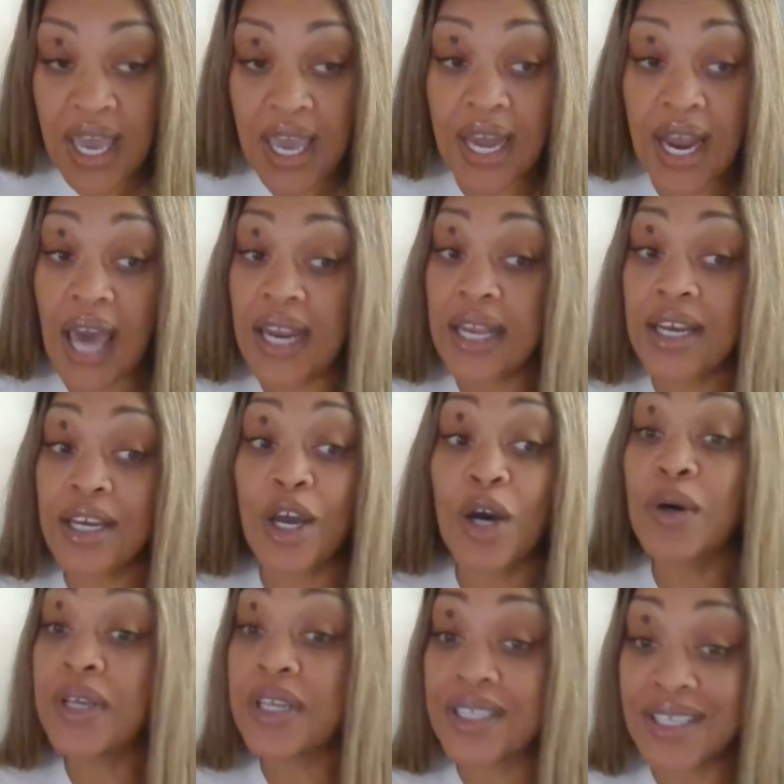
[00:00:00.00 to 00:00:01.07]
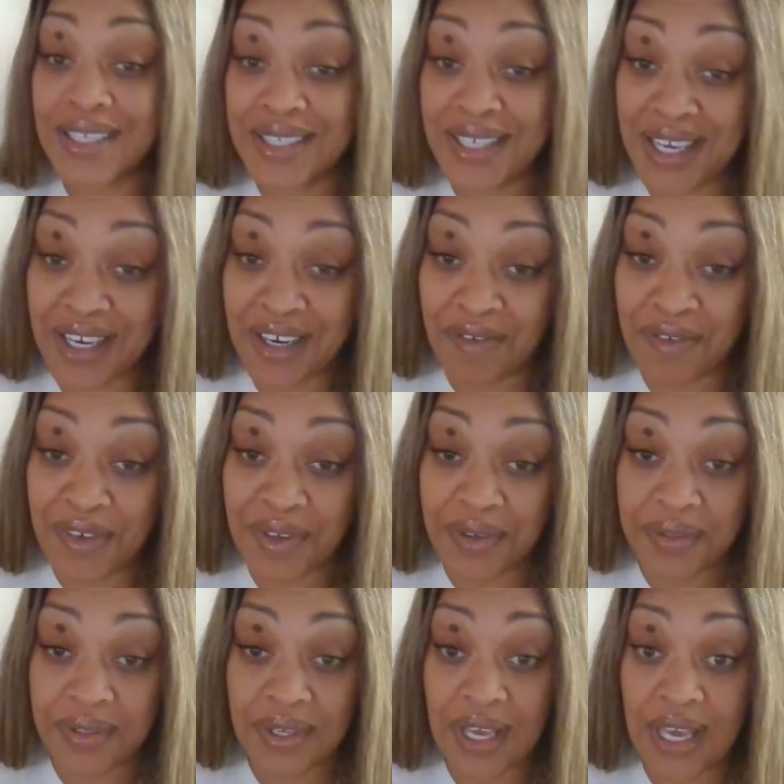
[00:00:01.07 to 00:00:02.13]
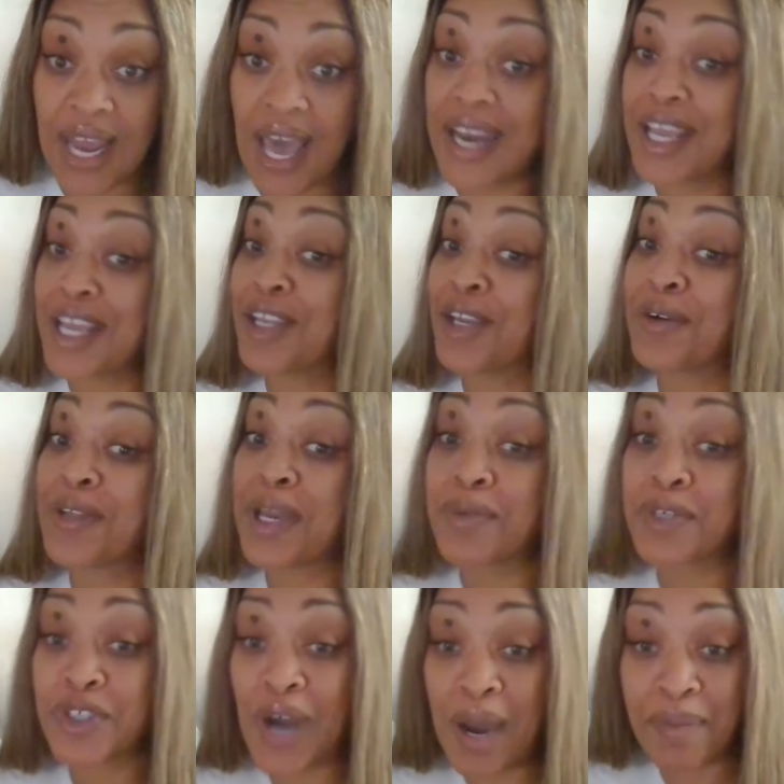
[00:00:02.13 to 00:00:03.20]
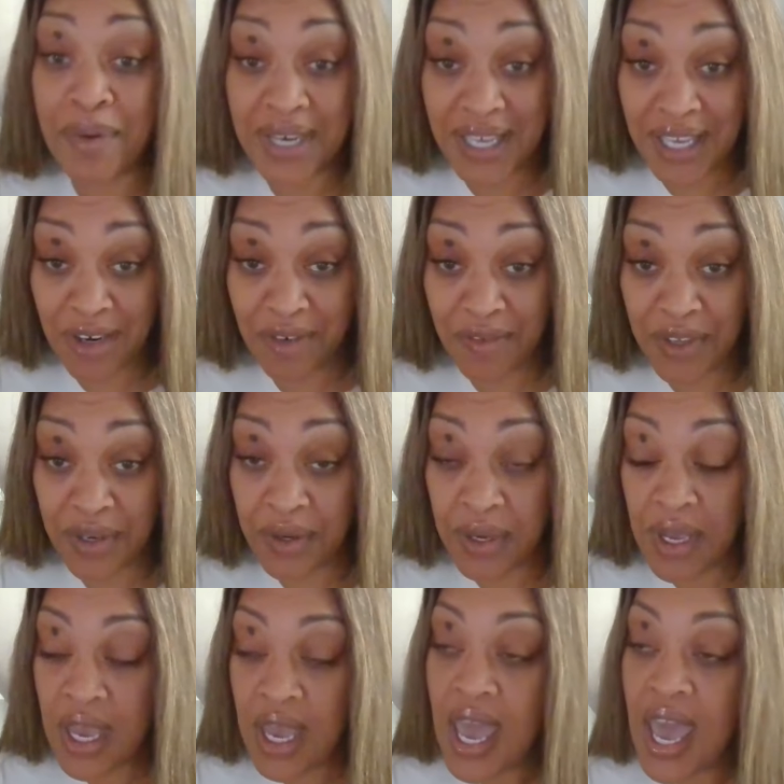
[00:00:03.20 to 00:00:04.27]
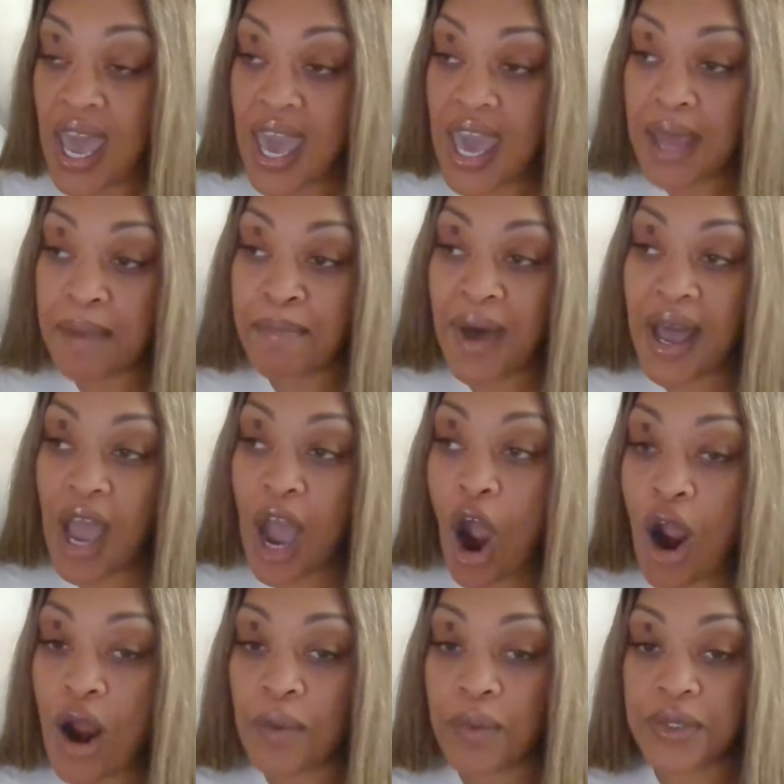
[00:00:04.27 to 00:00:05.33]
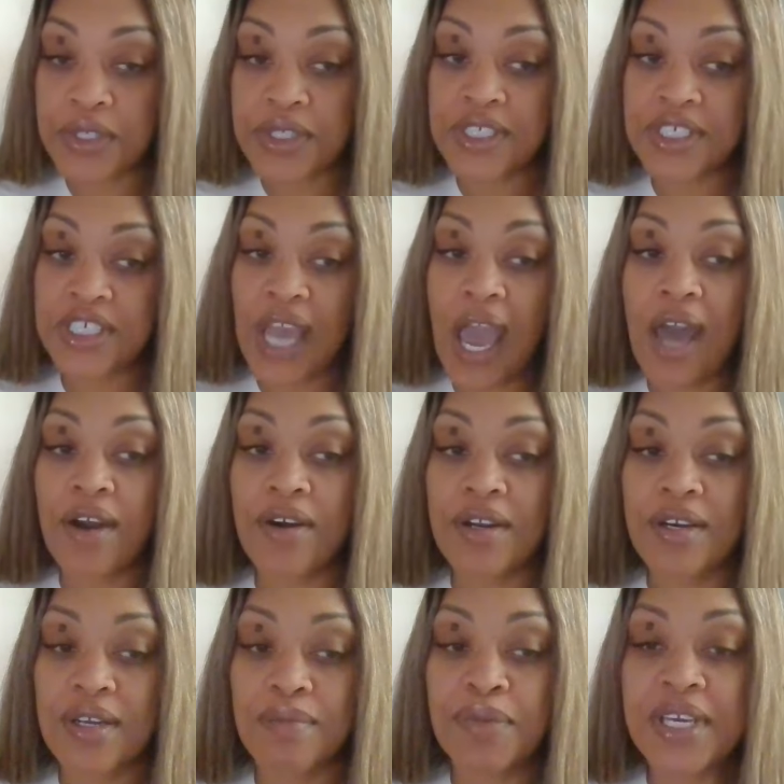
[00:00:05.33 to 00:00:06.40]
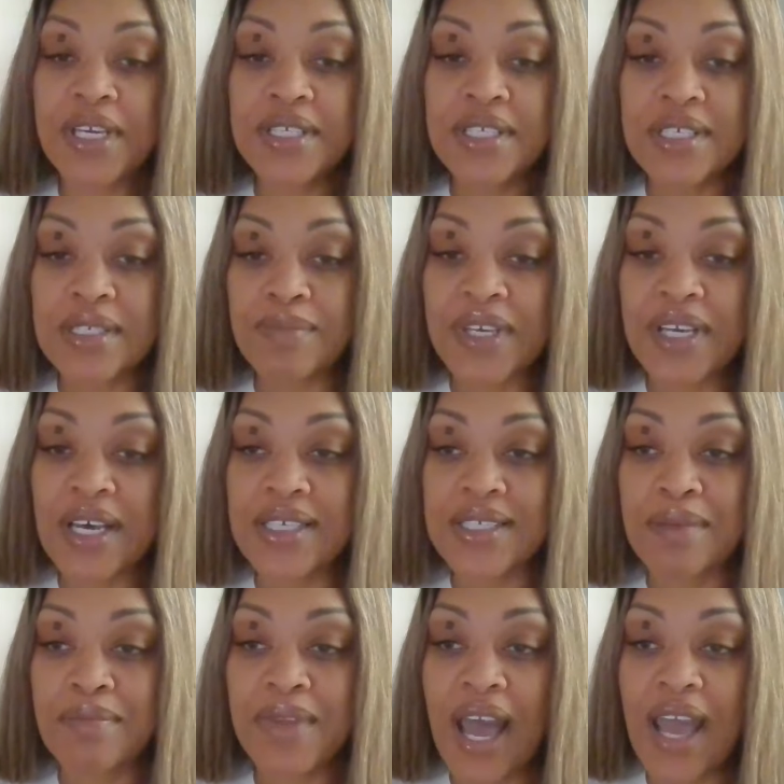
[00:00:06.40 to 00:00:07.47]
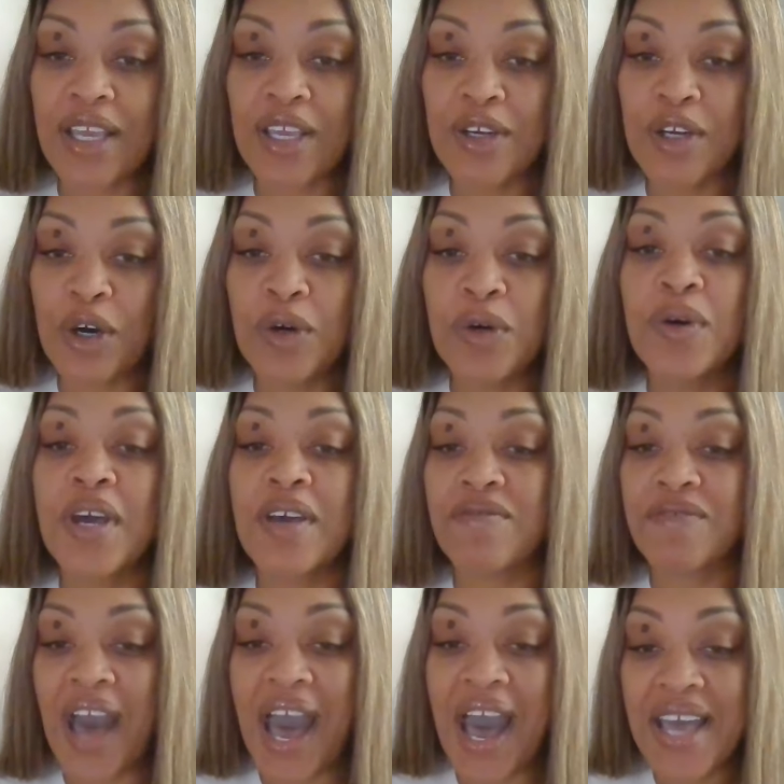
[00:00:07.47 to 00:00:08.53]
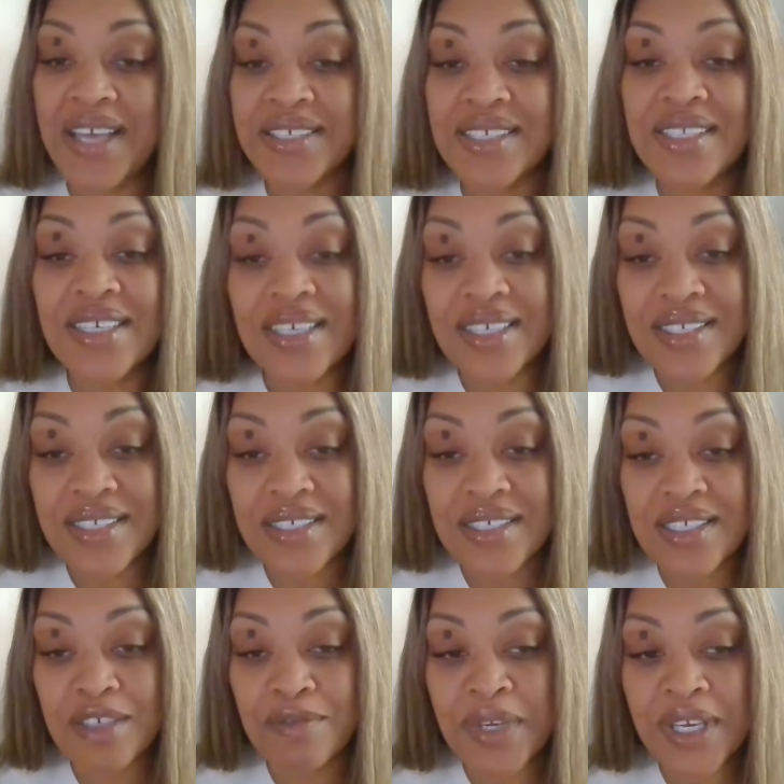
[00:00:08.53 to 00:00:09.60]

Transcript: And yeah. I didn't know he did the interview. And I didn't know they were dropping the interview. And my heart was shattered into pieces because I'm like, you know, who advised this?